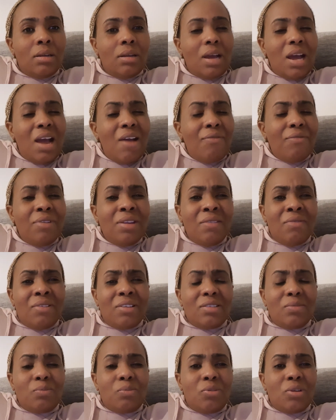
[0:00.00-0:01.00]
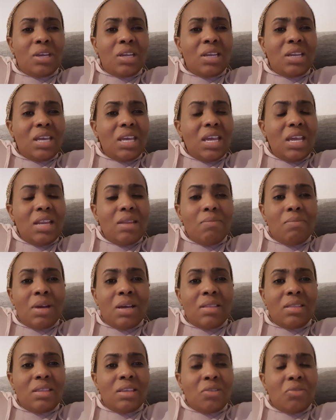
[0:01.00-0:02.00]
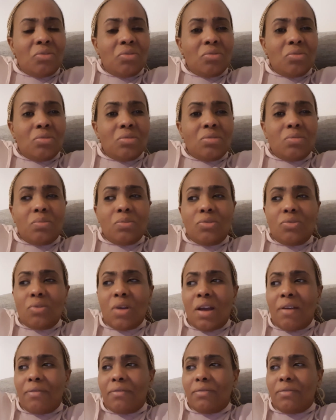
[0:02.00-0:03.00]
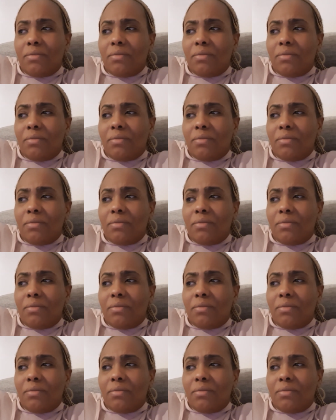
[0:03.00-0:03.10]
I've never spoken any bad thing to have